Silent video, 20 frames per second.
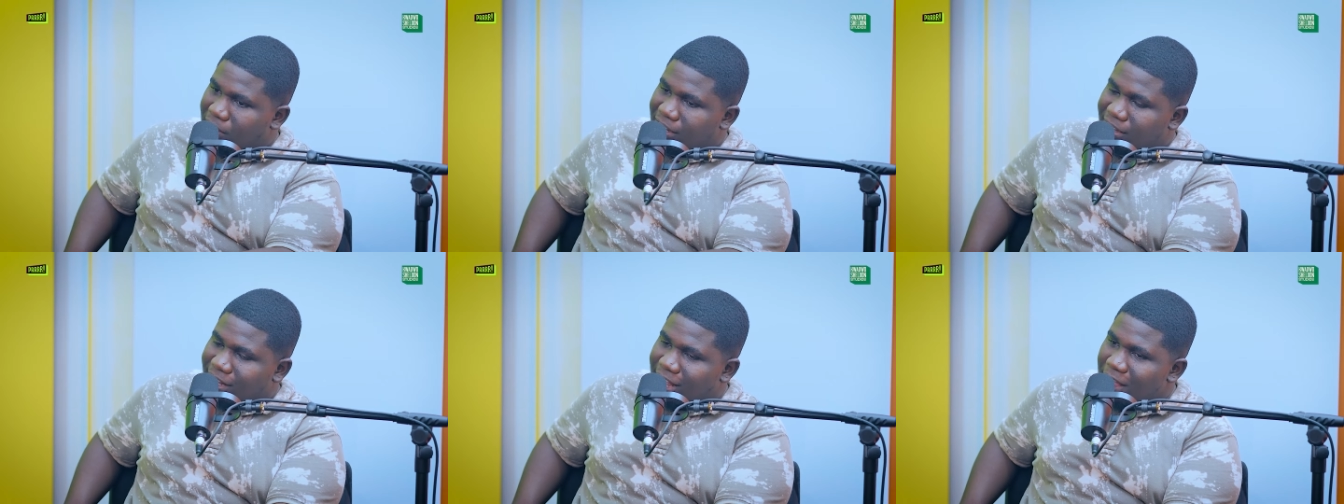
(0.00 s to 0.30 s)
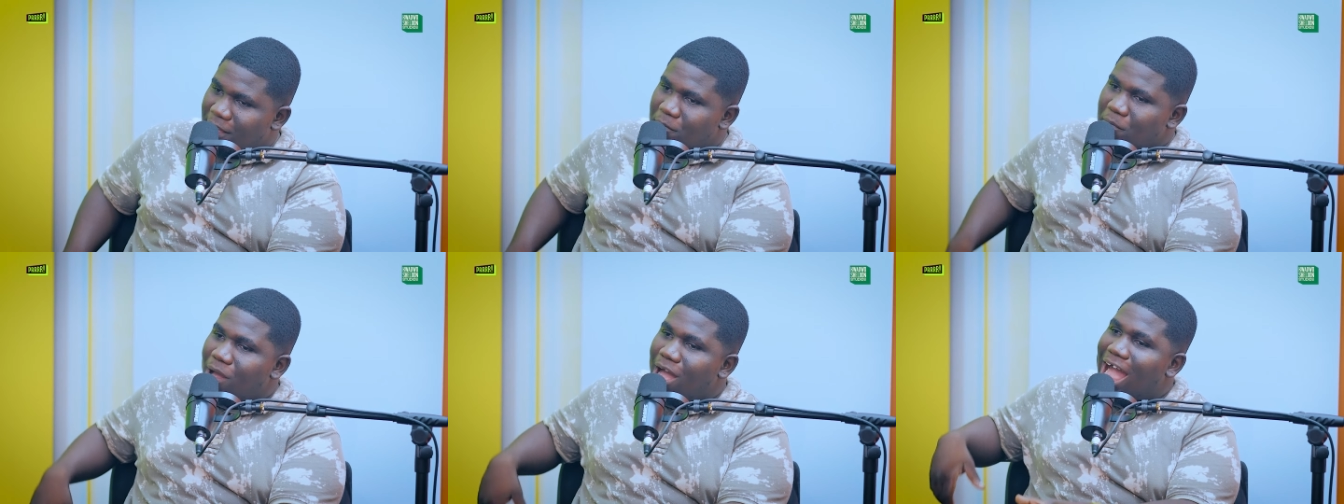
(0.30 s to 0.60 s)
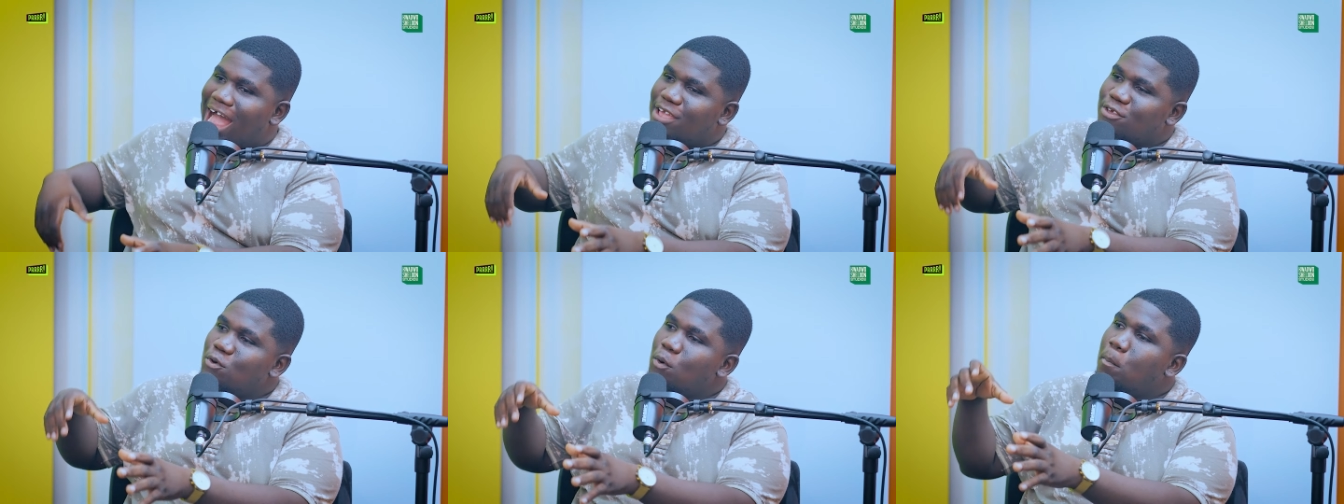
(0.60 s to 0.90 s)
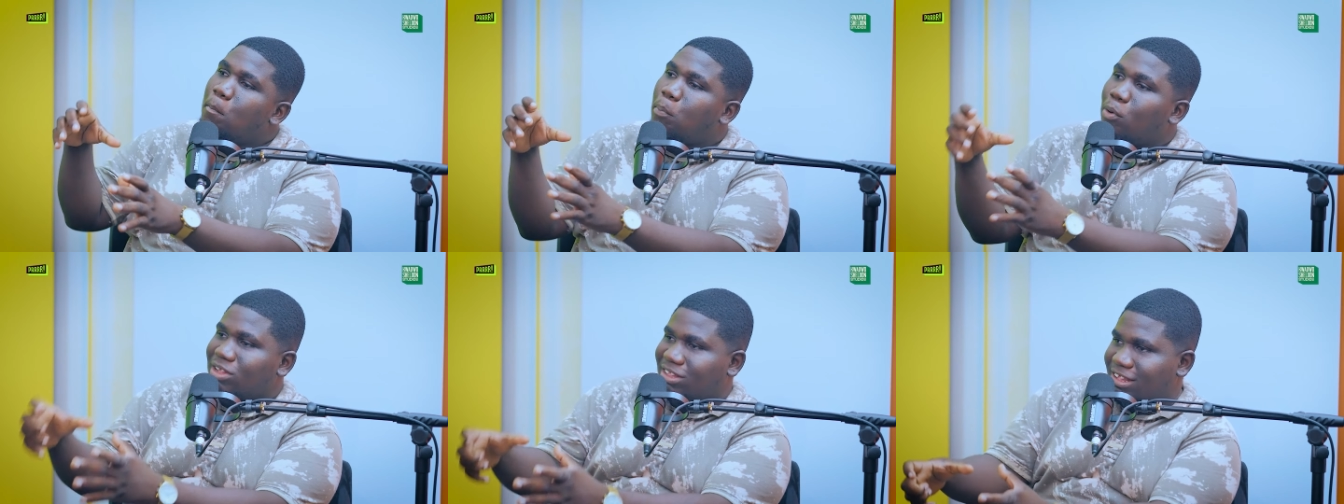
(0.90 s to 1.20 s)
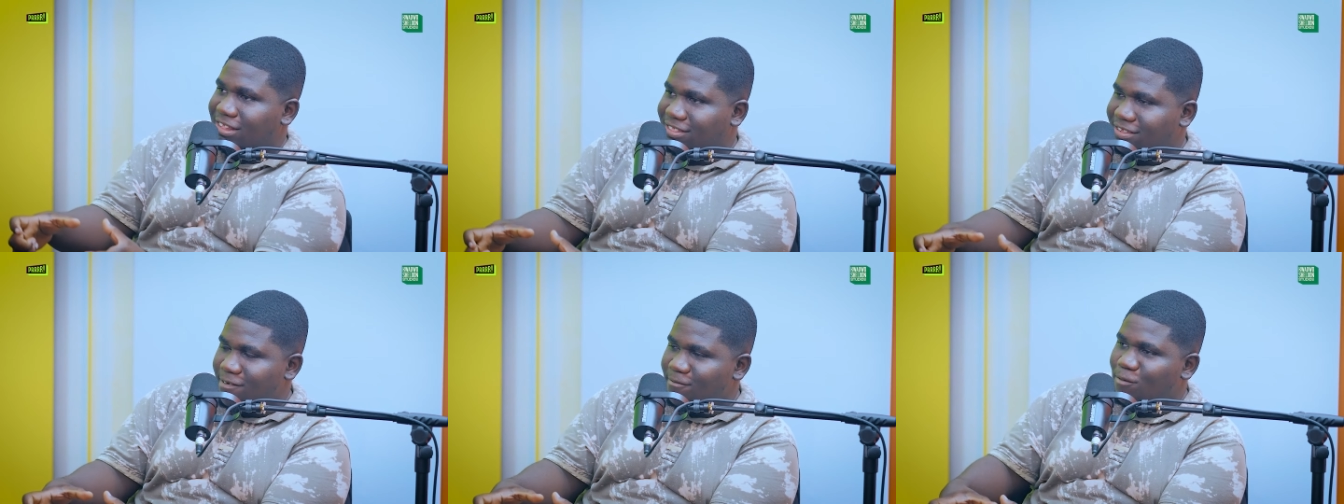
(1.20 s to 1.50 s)
this game? Are you
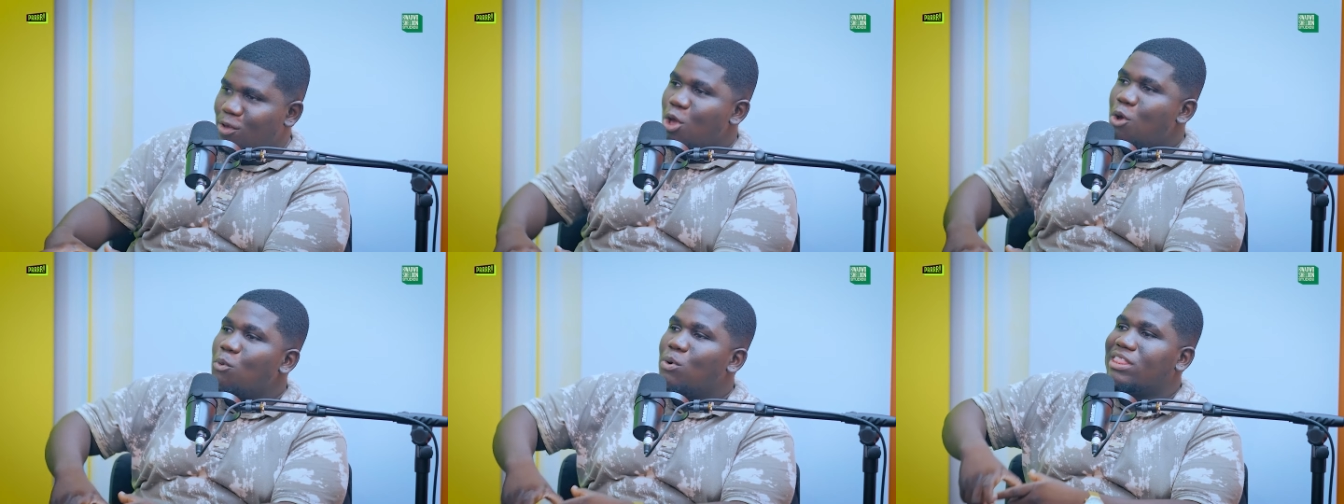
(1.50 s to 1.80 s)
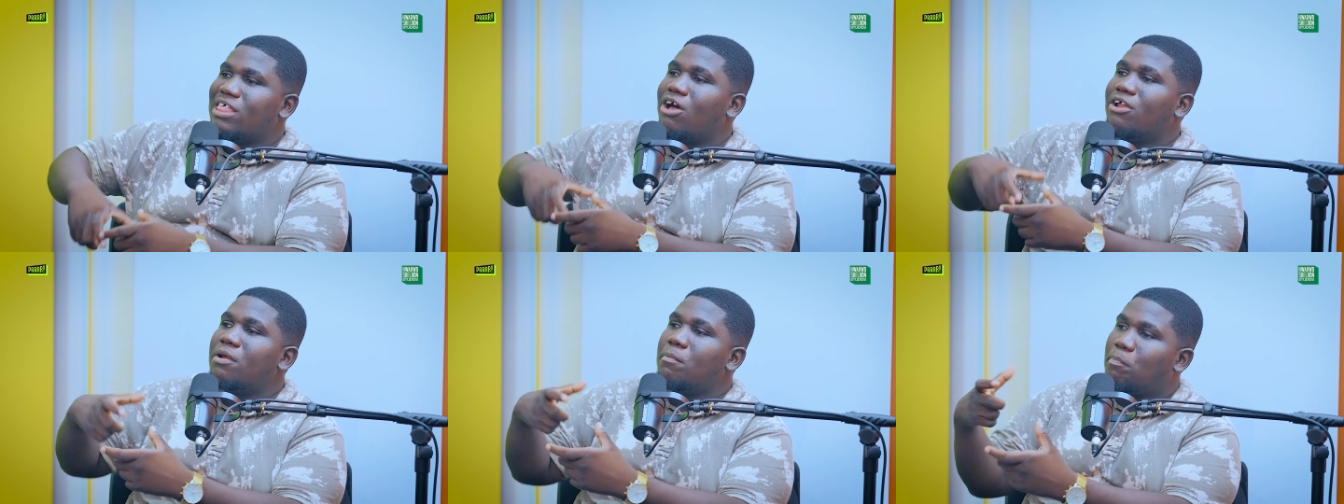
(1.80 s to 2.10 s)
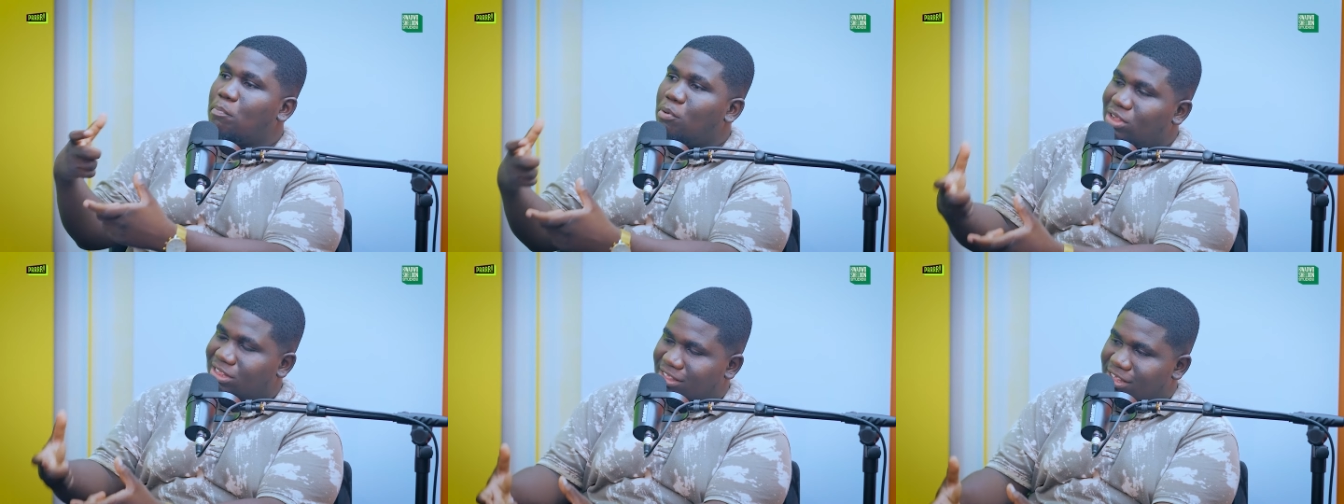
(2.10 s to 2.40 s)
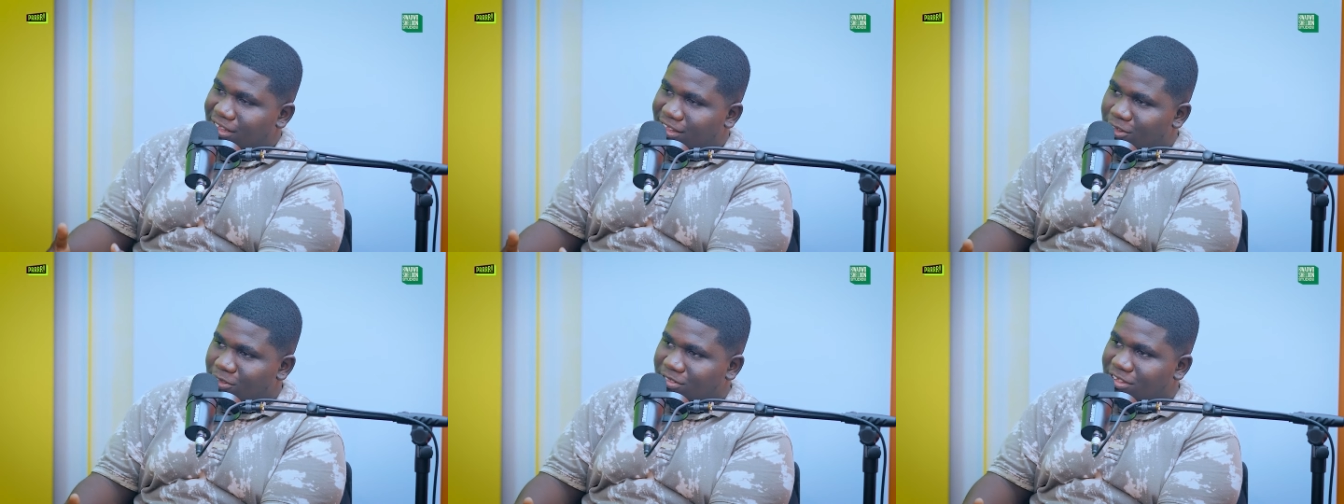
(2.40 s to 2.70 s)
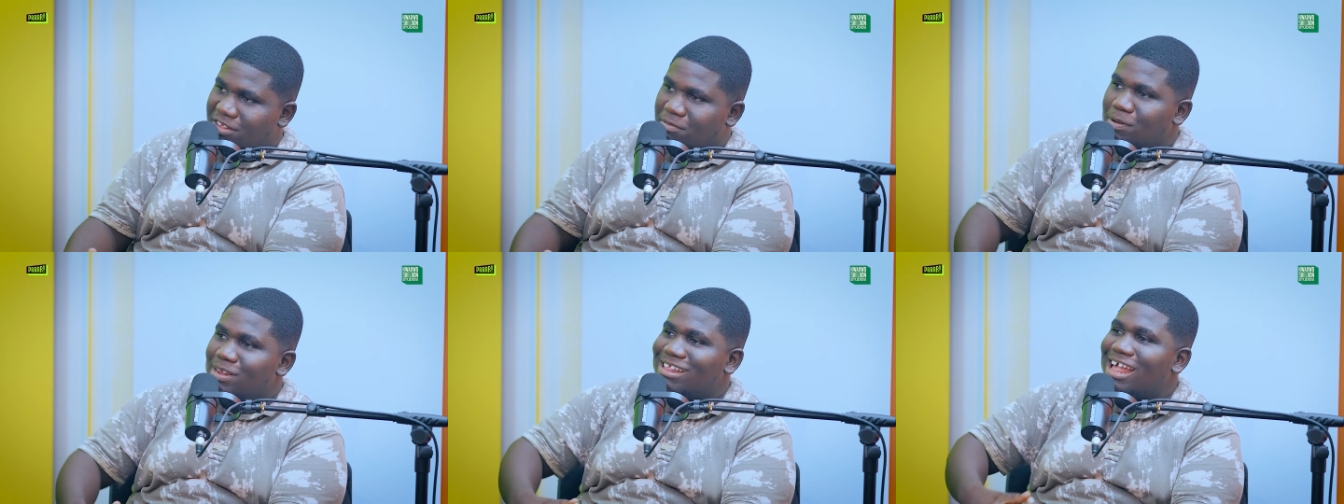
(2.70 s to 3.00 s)
positive with how the Boston
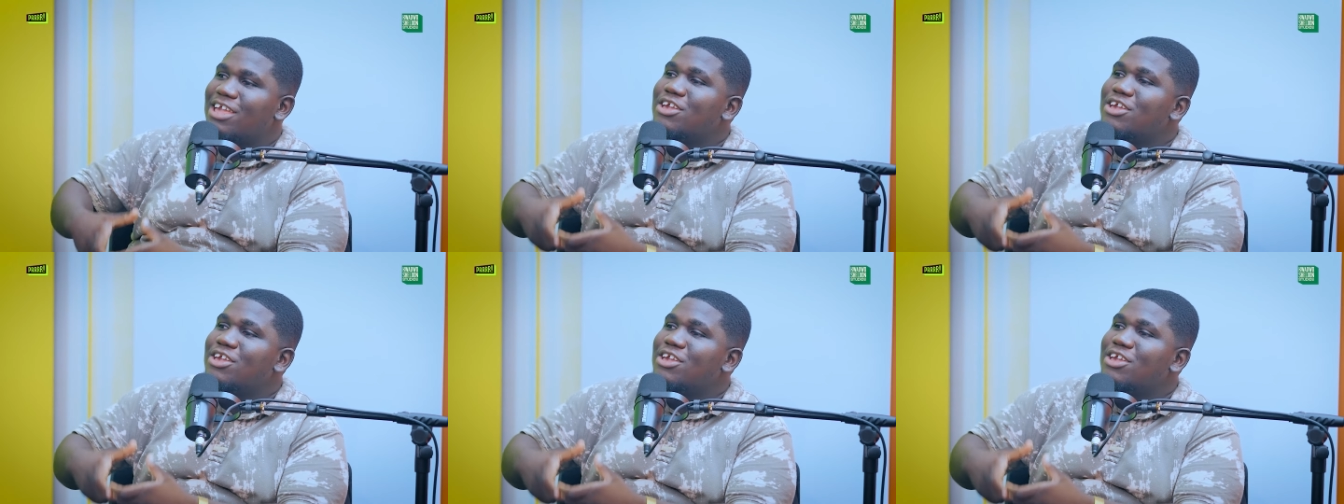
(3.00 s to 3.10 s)
Celtics played?